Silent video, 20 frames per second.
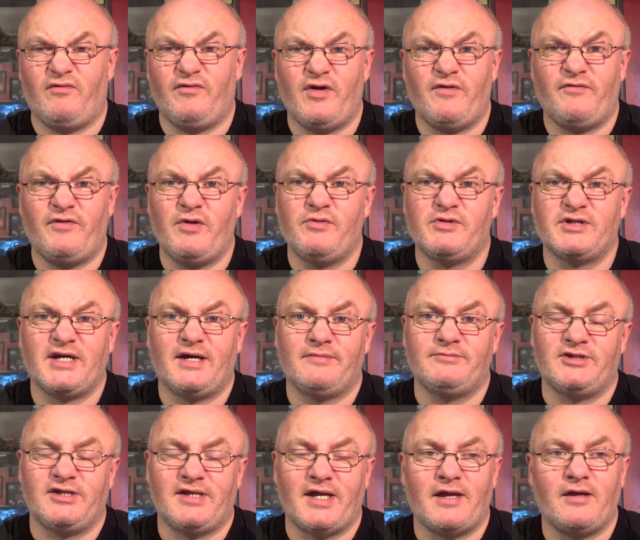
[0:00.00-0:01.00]
few
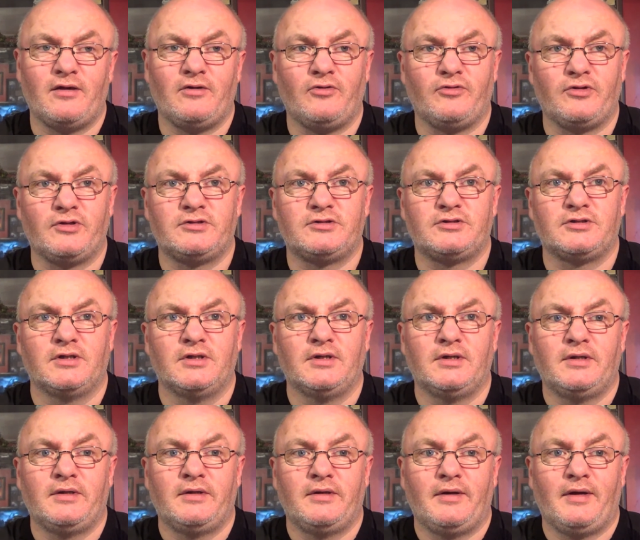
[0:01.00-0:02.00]
times a year. Others
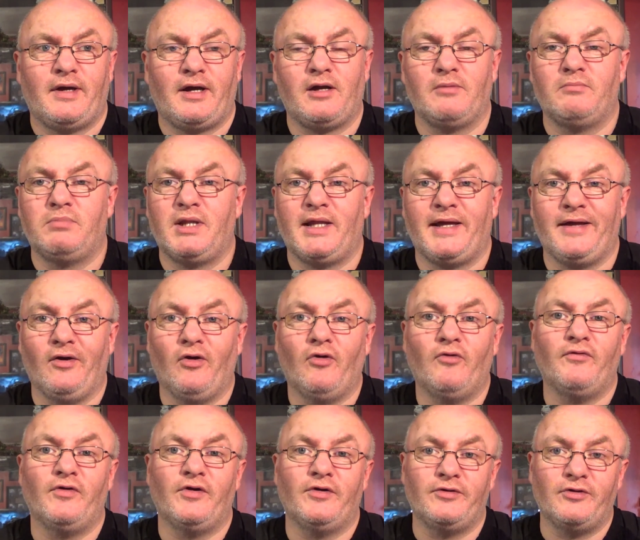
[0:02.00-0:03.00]
I can play
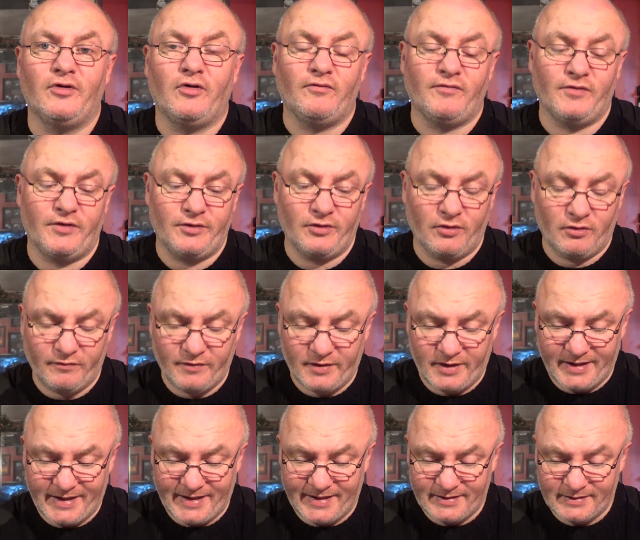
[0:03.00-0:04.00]
over and over and over
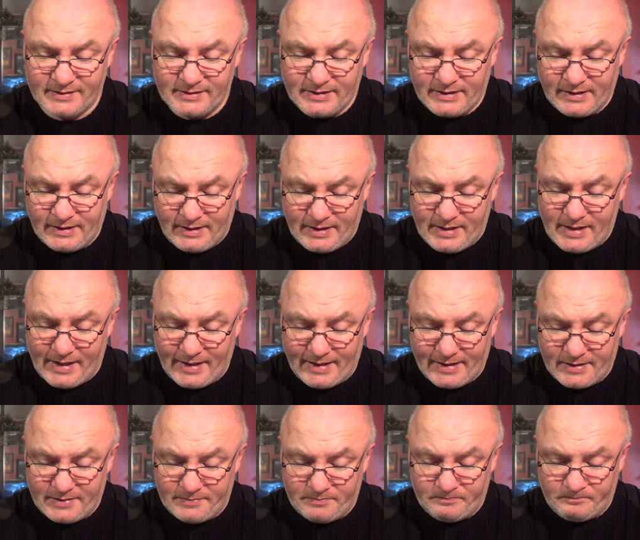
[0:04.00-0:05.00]
again.
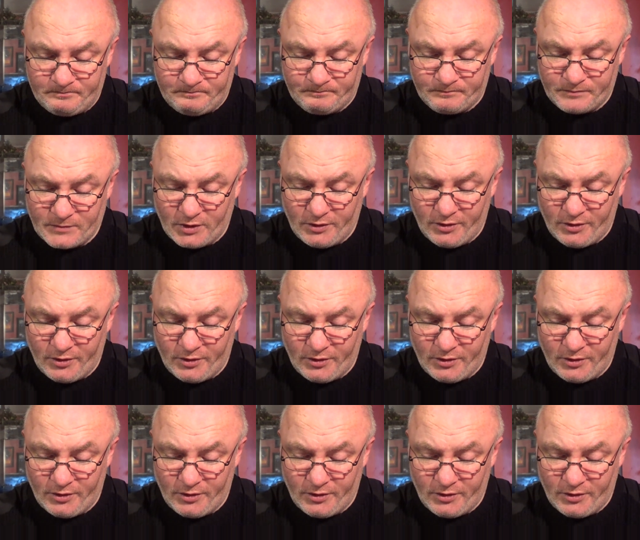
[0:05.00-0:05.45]
And